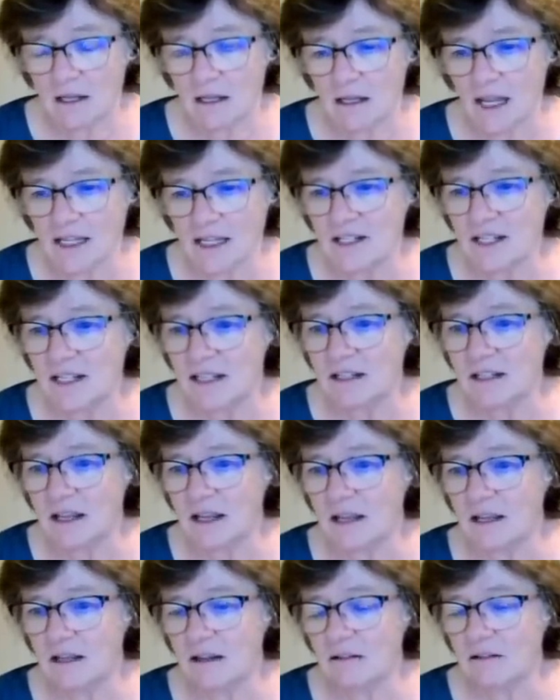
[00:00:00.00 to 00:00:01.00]
19,
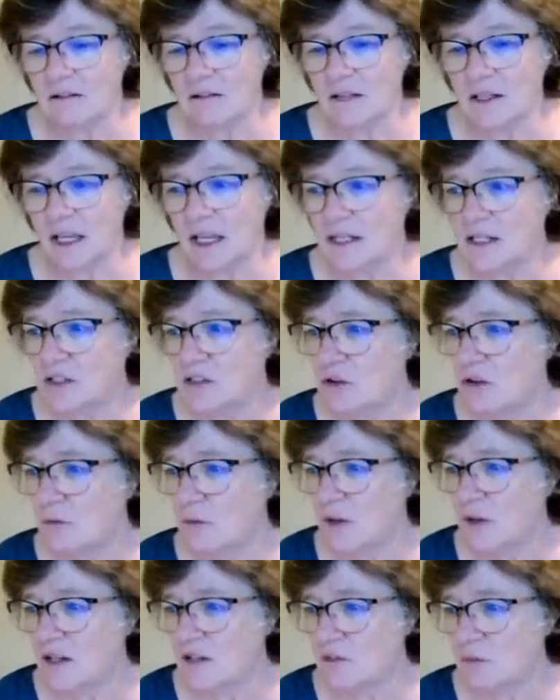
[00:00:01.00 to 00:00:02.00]
uh, 92
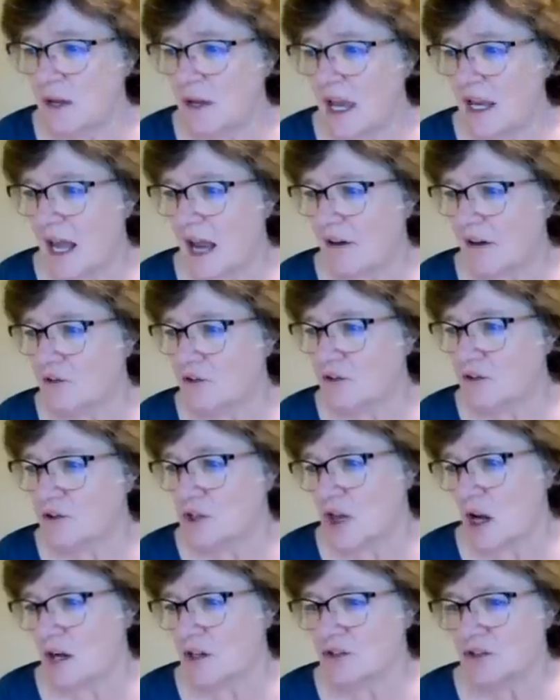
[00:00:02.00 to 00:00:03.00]
because we had
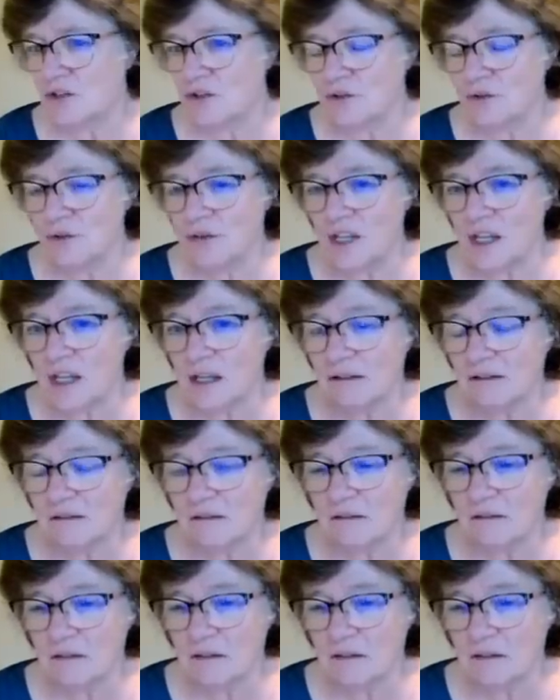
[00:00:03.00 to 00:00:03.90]
aftershocks to the